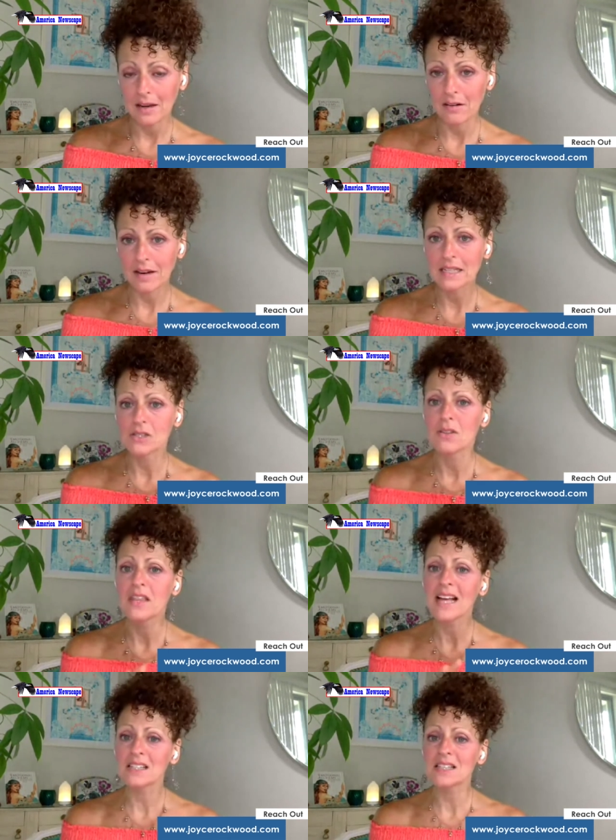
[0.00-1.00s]
All right, so
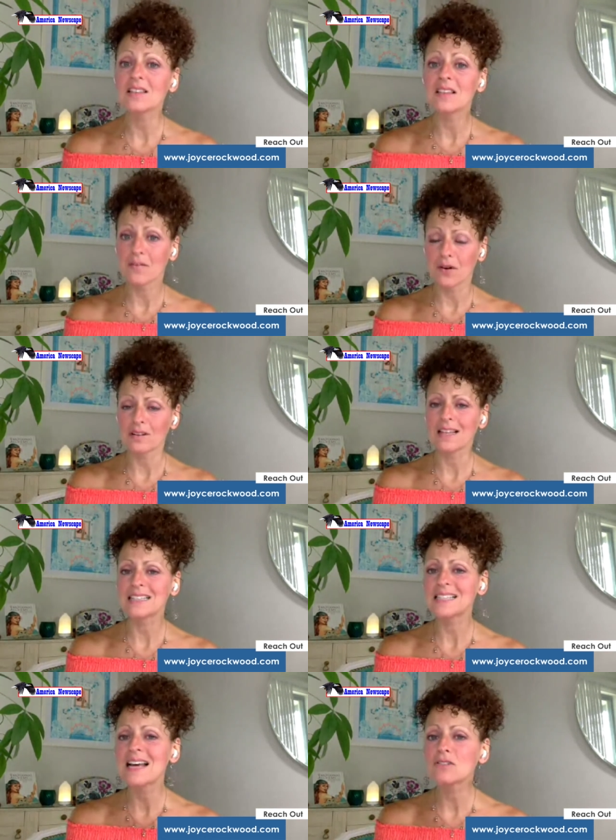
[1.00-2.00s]
that's the liver.
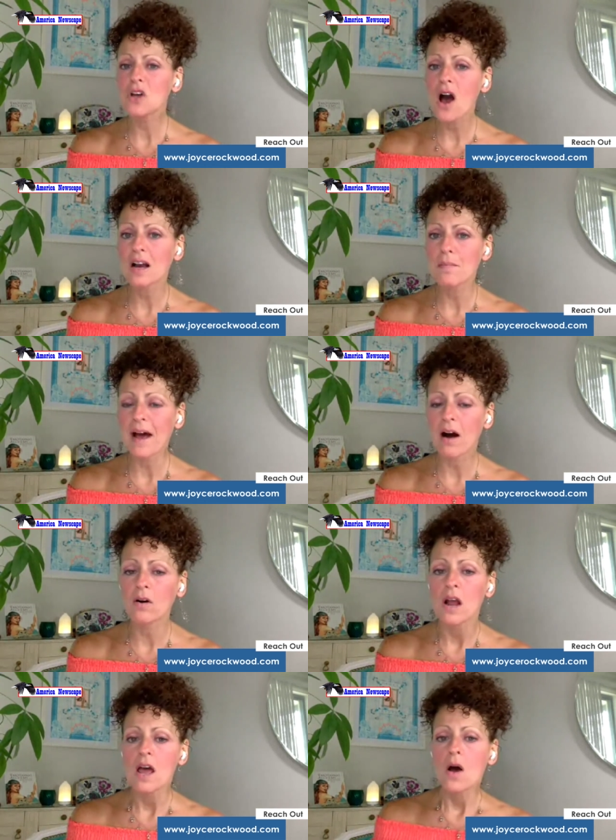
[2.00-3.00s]
Let's now talk about